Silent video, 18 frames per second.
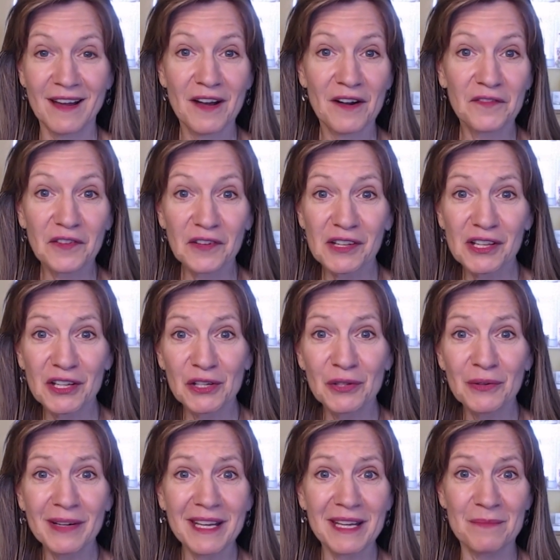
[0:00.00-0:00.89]
For
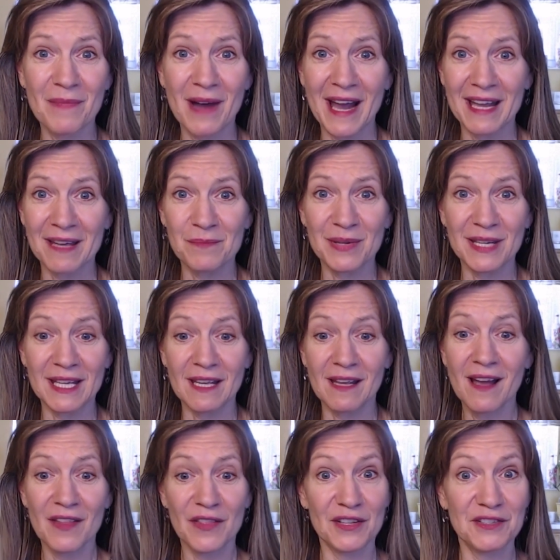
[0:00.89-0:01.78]
you, it might be
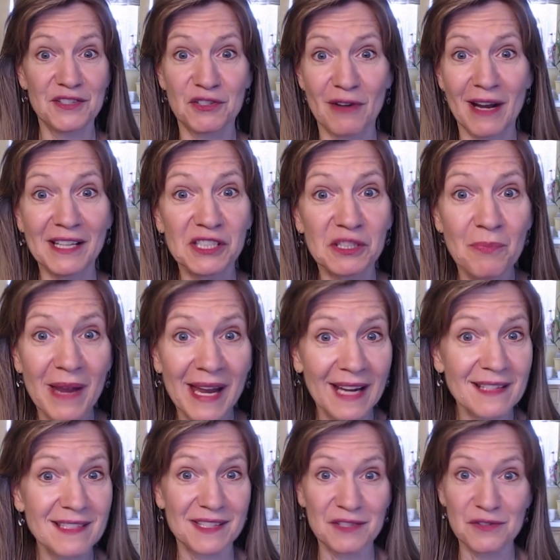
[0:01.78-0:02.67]
the stretch
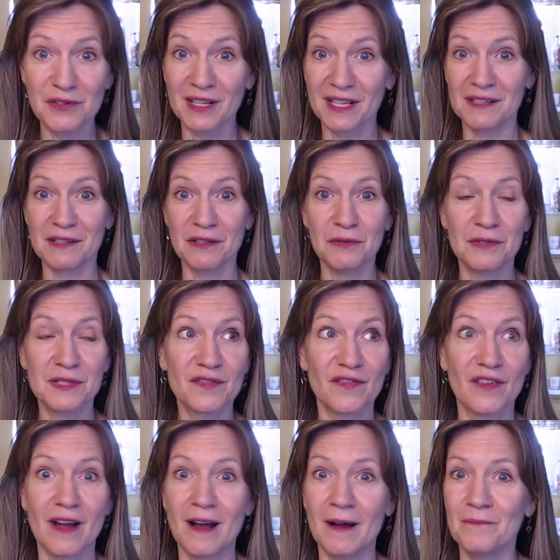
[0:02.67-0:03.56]
bands that you can use
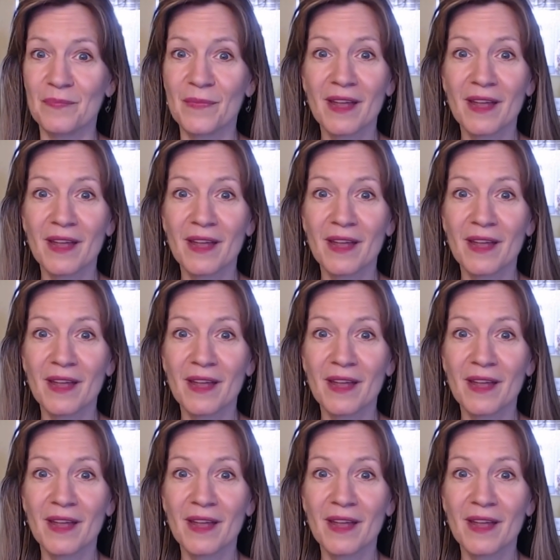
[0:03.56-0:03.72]
from